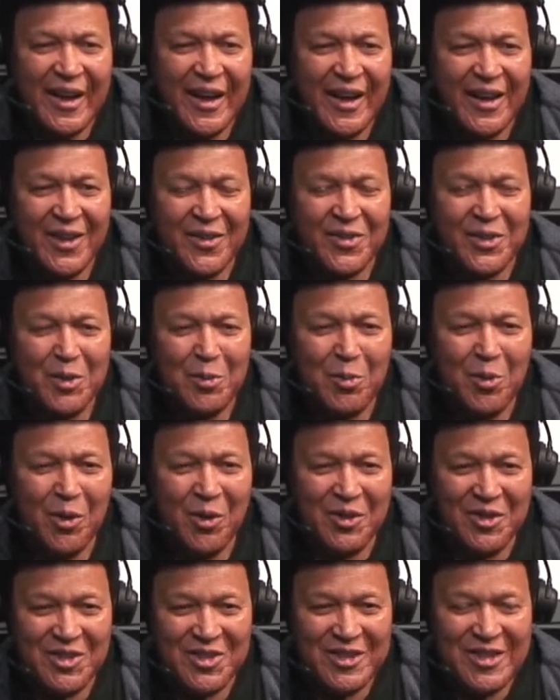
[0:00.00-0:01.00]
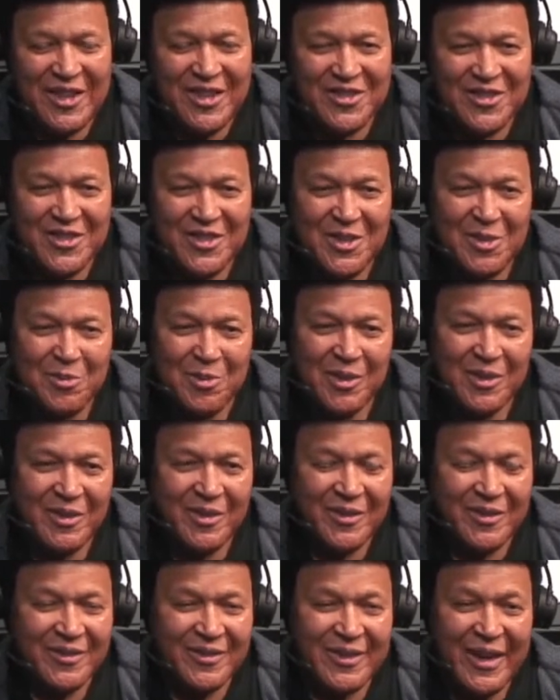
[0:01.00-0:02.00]
if you were on stage and you
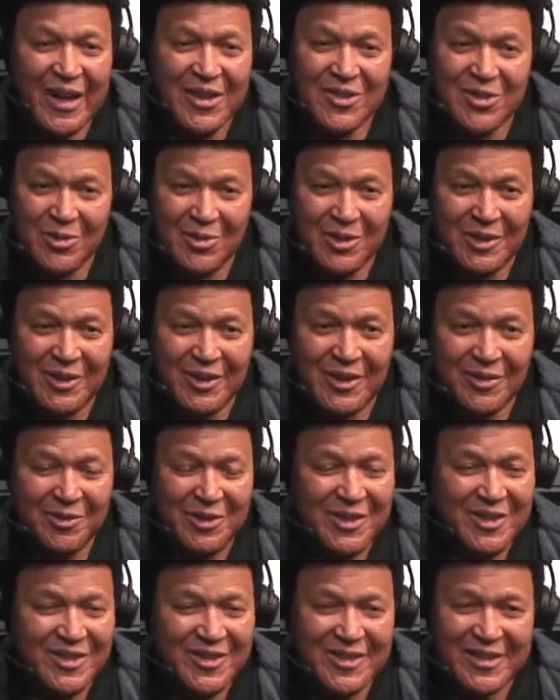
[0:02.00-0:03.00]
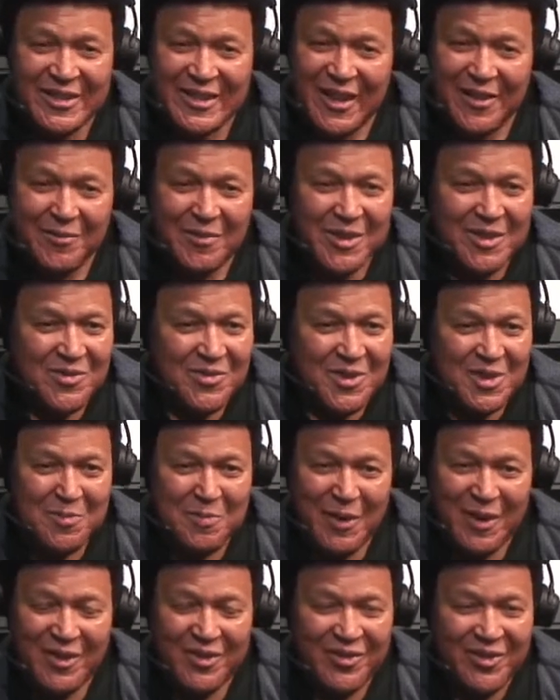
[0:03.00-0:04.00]
were not too good, we just didn't have much
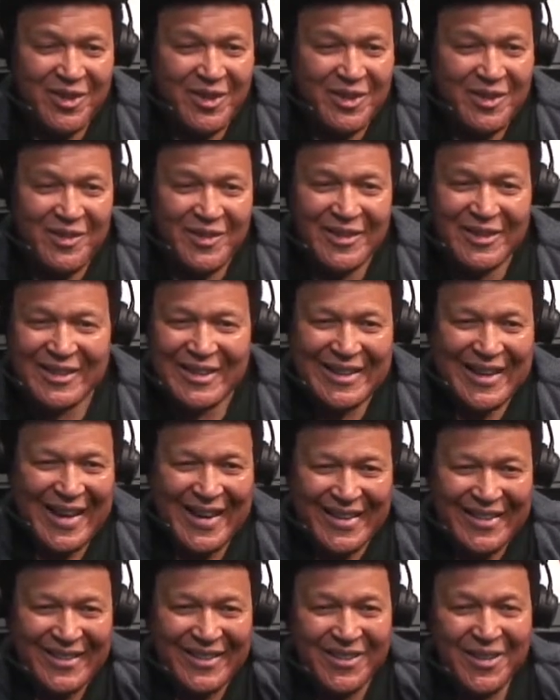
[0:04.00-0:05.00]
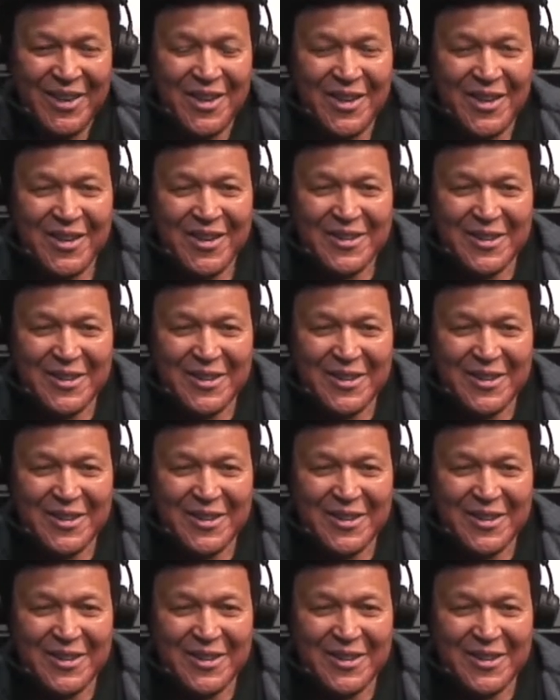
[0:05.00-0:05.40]
respect for you. To get out of here. Yeah.